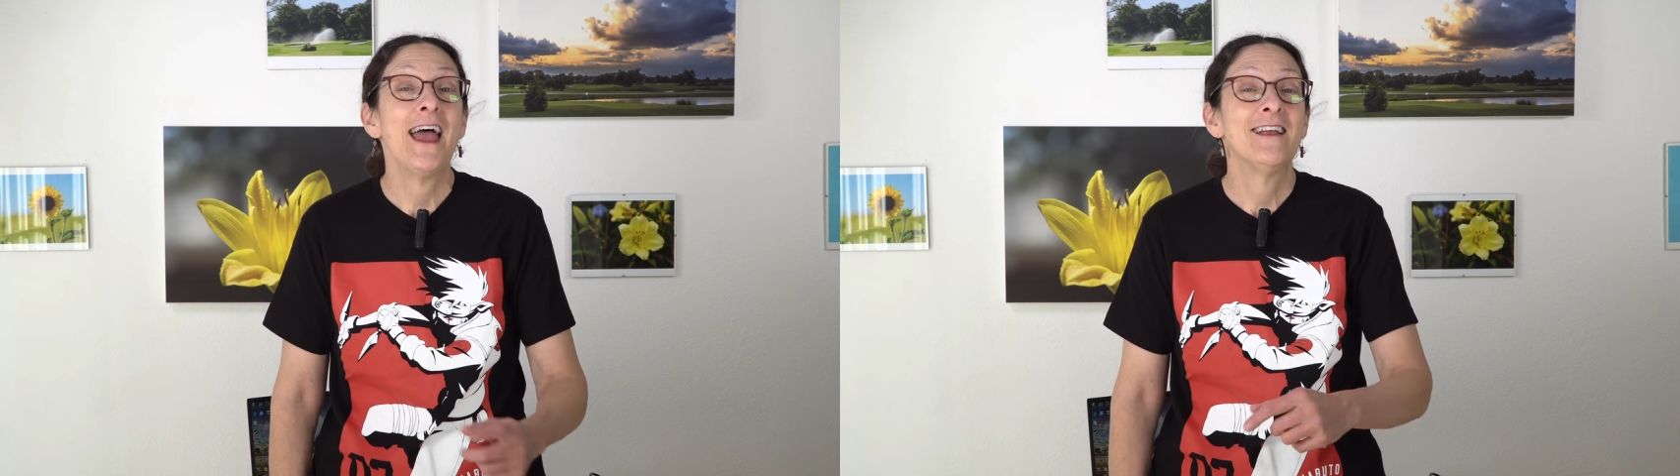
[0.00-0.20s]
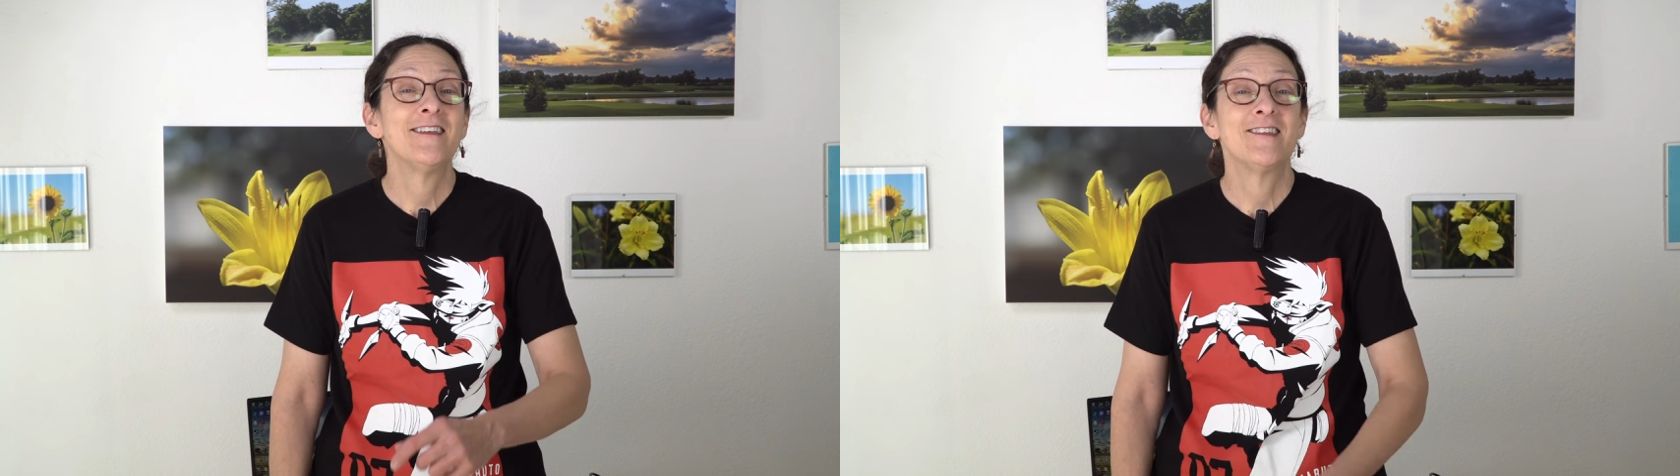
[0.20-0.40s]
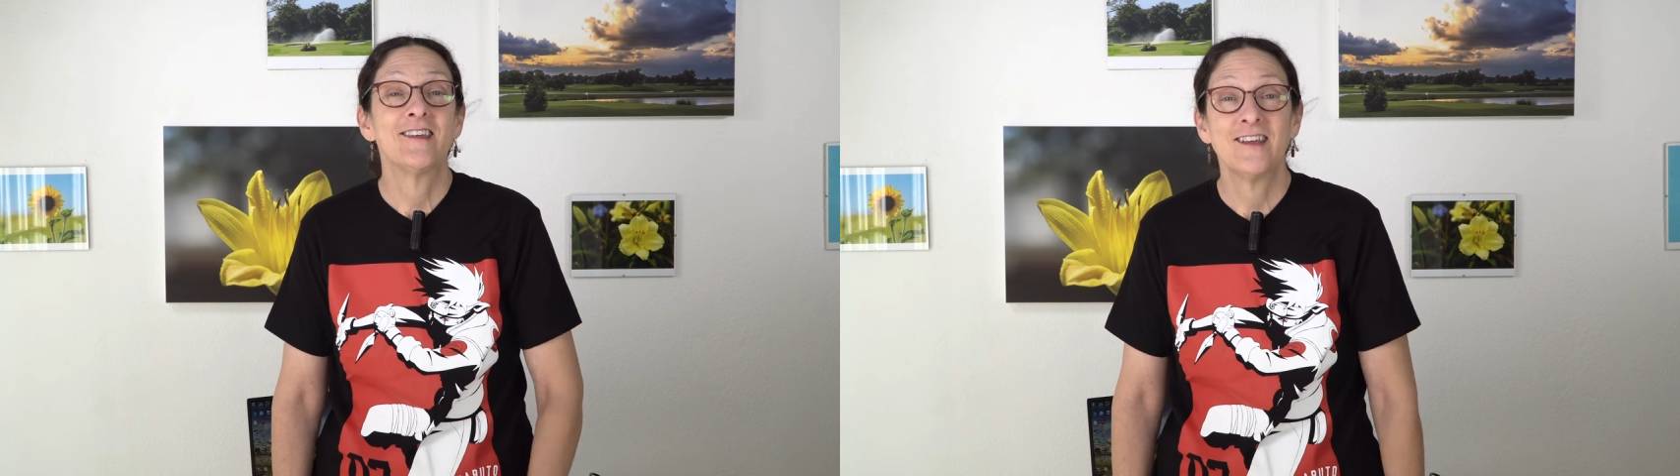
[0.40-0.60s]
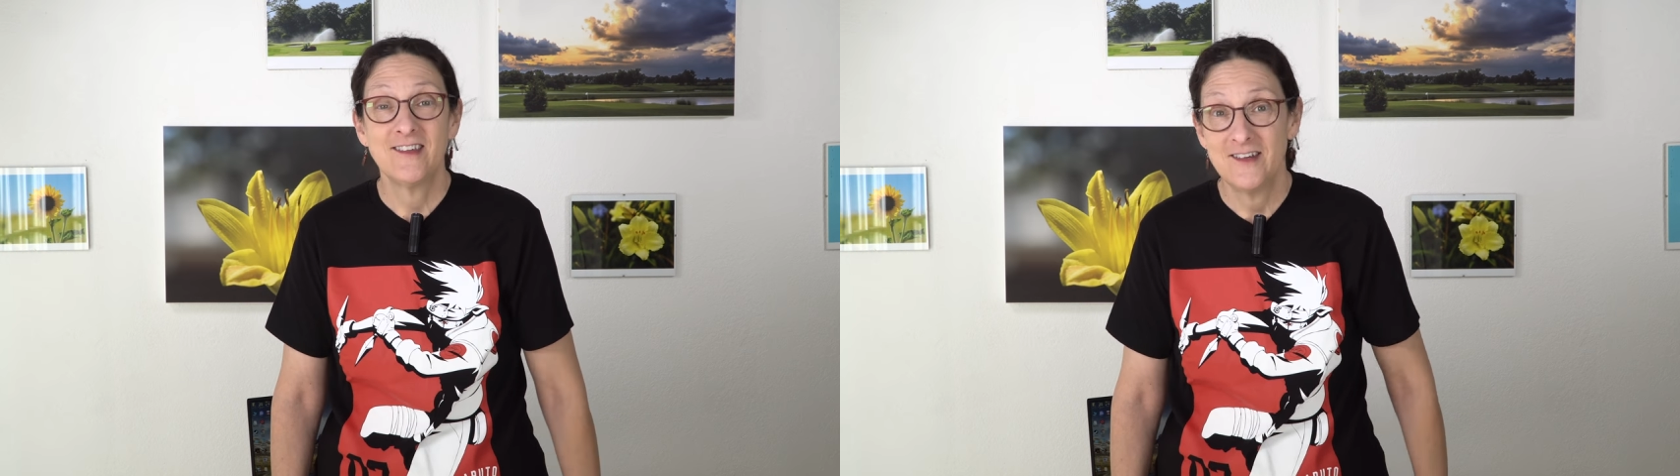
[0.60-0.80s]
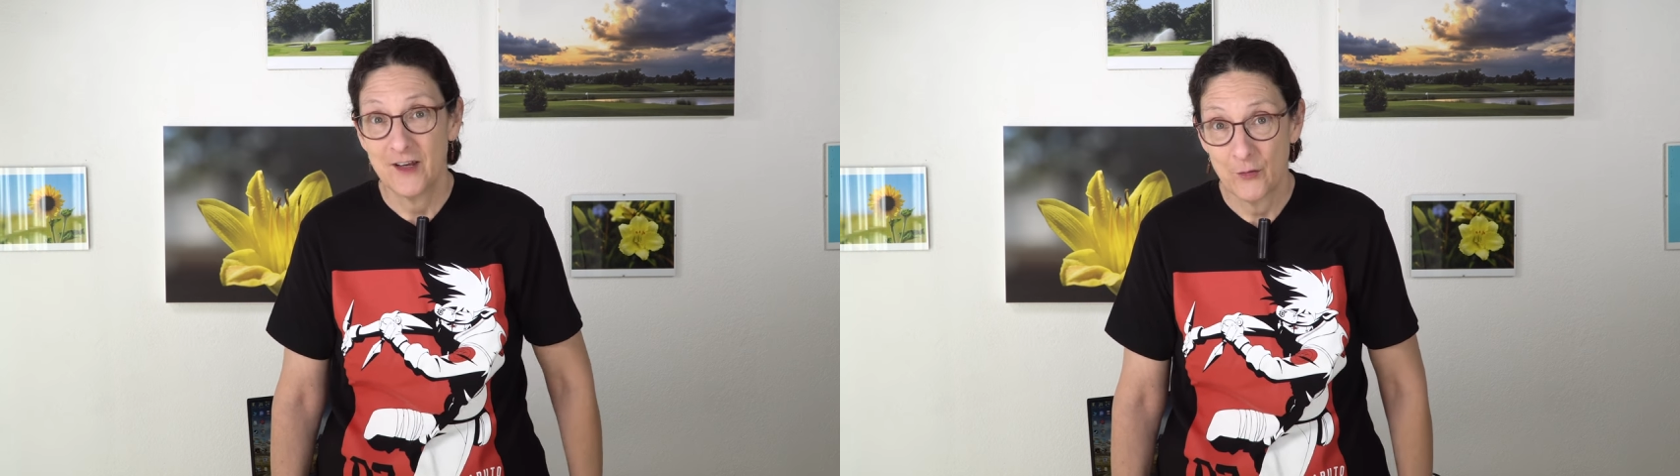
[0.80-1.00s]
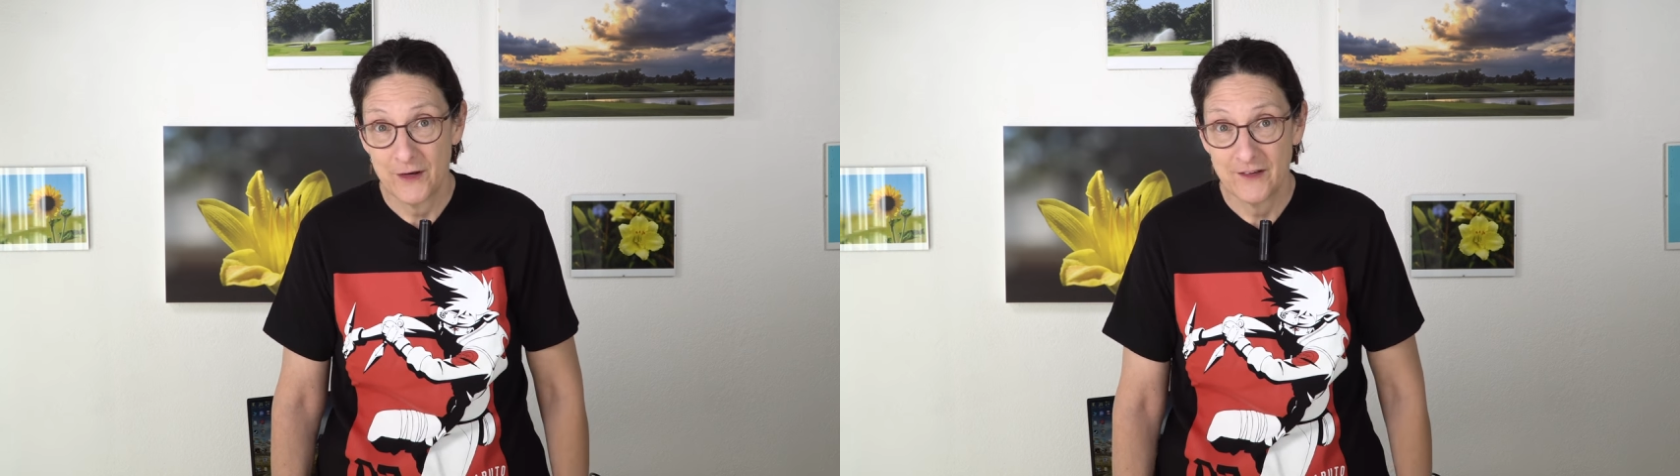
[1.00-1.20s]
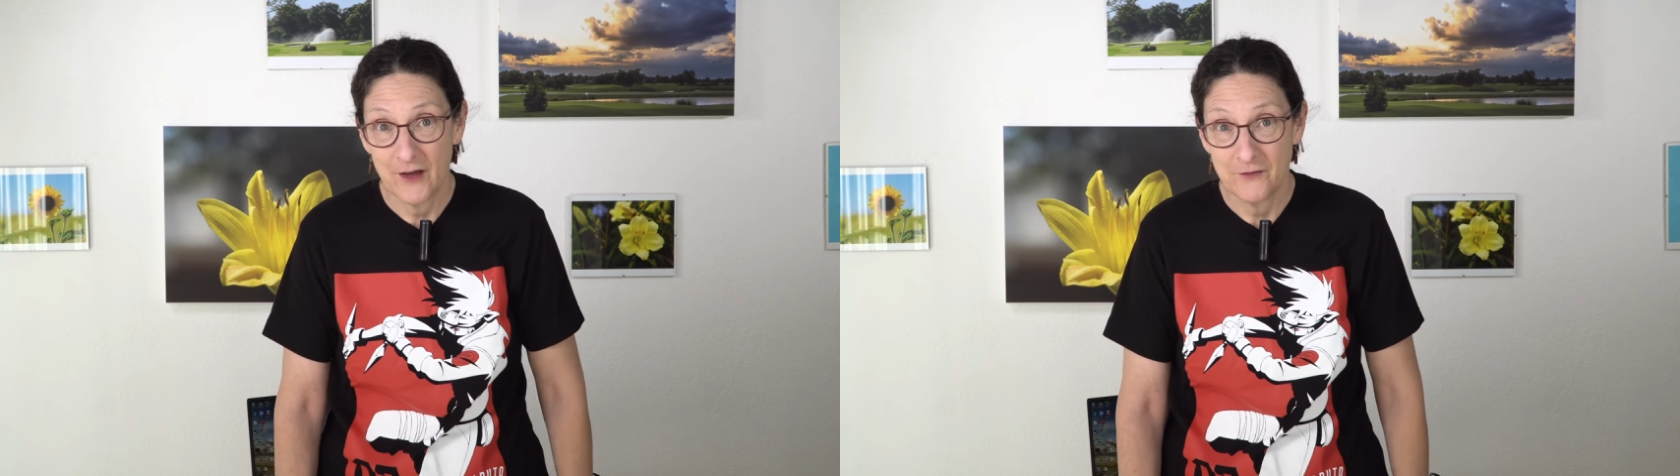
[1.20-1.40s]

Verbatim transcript: and 60 degrees